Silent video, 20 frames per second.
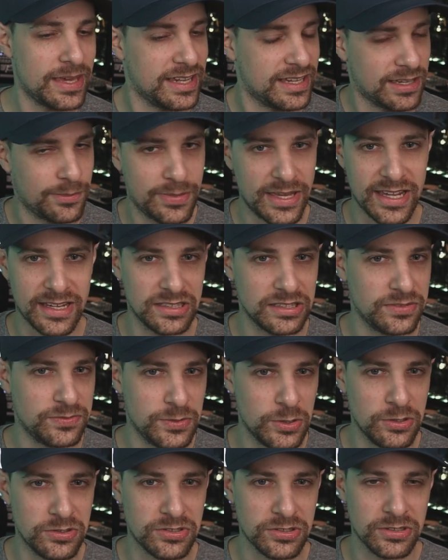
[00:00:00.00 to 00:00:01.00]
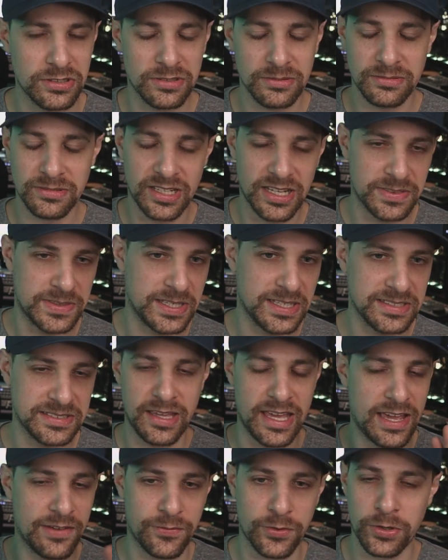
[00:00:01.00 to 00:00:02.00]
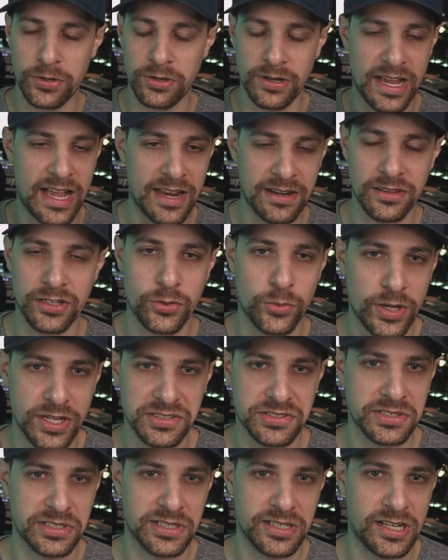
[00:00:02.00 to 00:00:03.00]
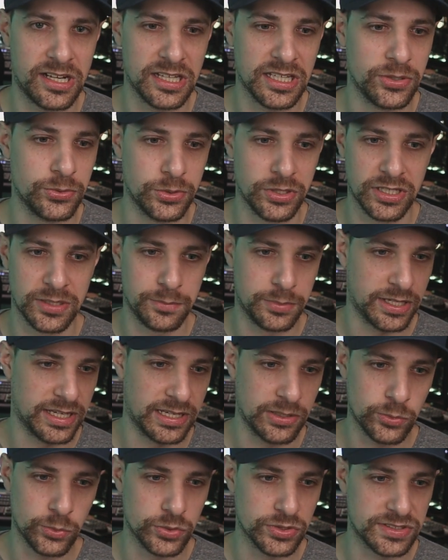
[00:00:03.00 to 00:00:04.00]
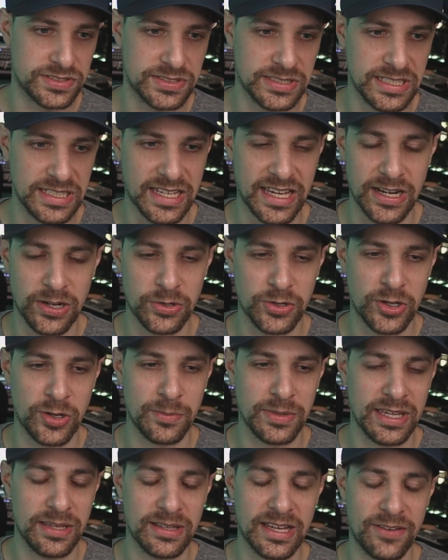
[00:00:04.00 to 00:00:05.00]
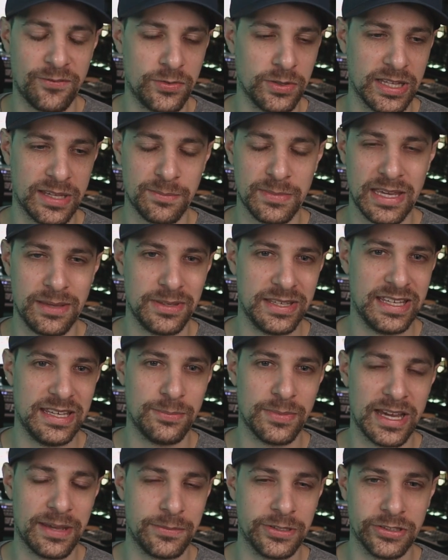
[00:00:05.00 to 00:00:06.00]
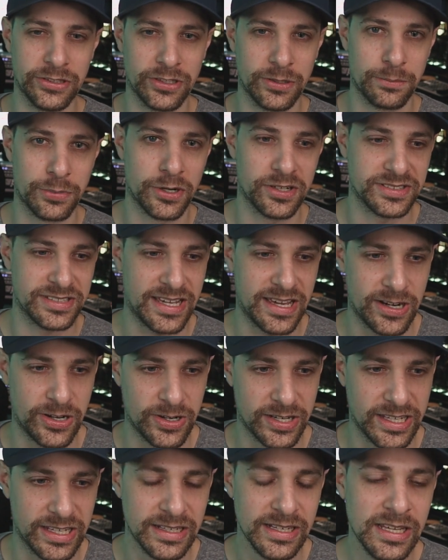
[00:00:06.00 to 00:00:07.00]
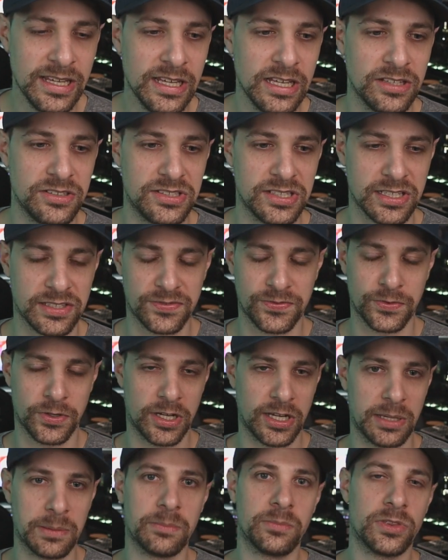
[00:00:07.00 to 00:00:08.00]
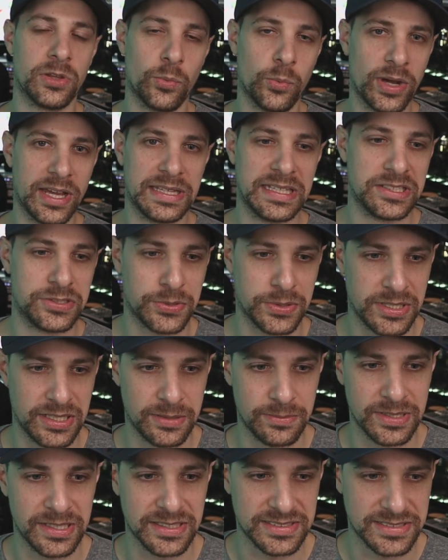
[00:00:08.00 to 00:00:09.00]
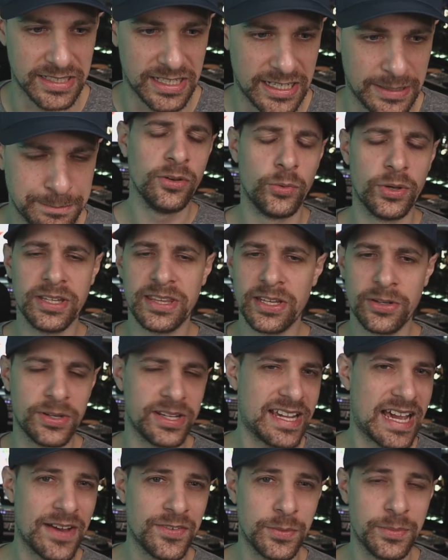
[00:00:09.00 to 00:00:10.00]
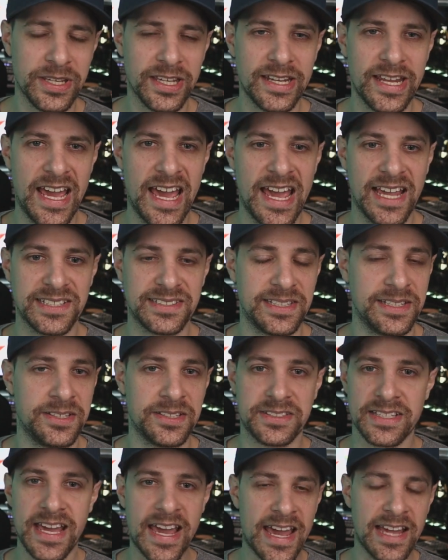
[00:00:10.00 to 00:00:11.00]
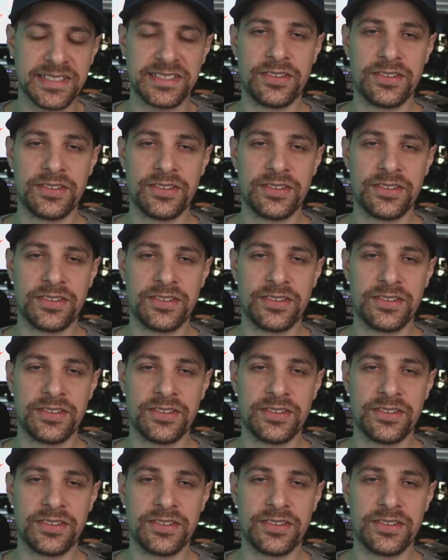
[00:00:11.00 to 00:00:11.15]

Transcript: come back in the future. Nothing's ever out of the question in Hollywood, but we'll see. I don't know. I feel like maybe he might be a little burnt out on it just from the way they treated him this time. With Henry Cavill being axed, they just axed